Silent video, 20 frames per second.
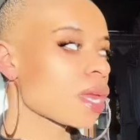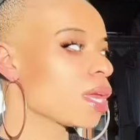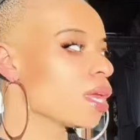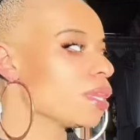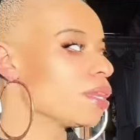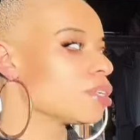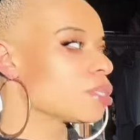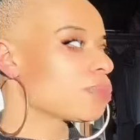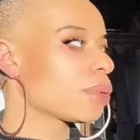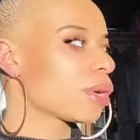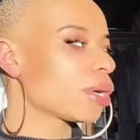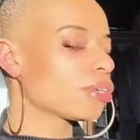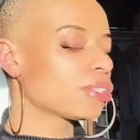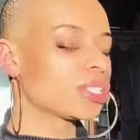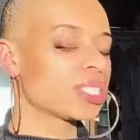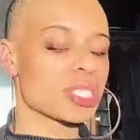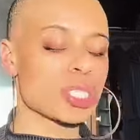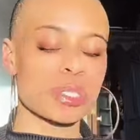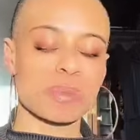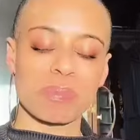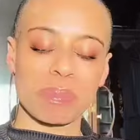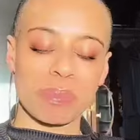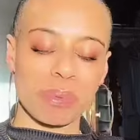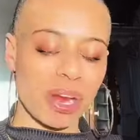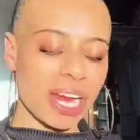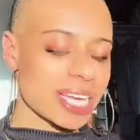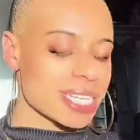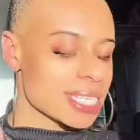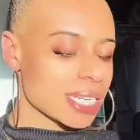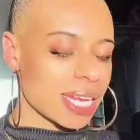This person
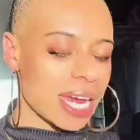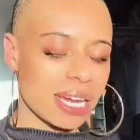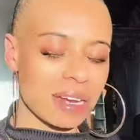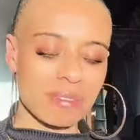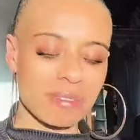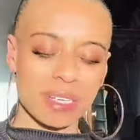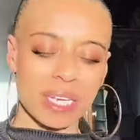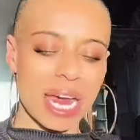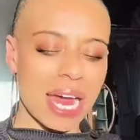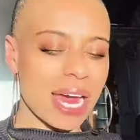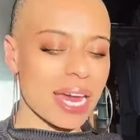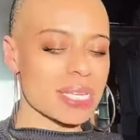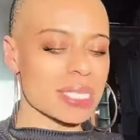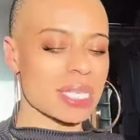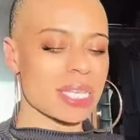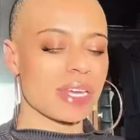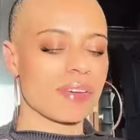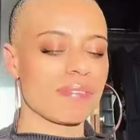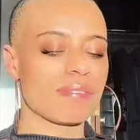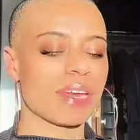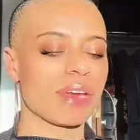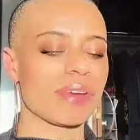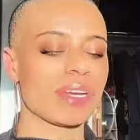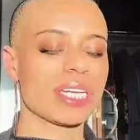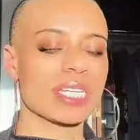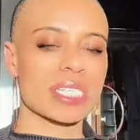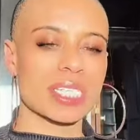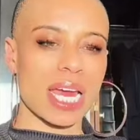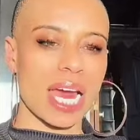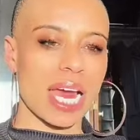spreads a lot of lies and they're very
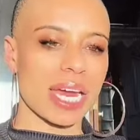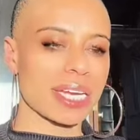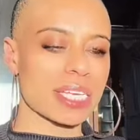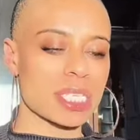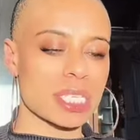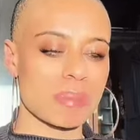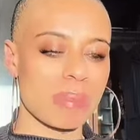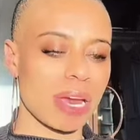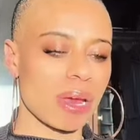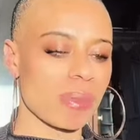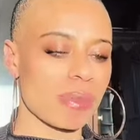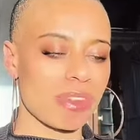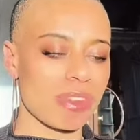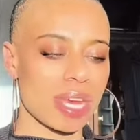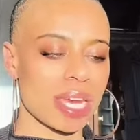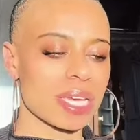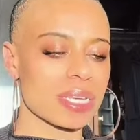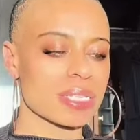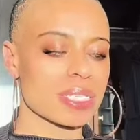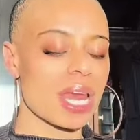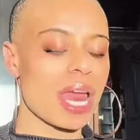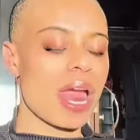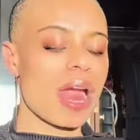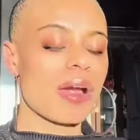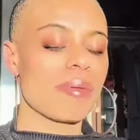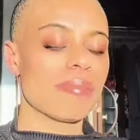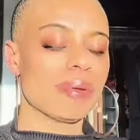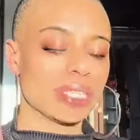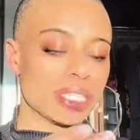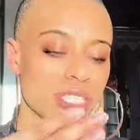dishonest about things, but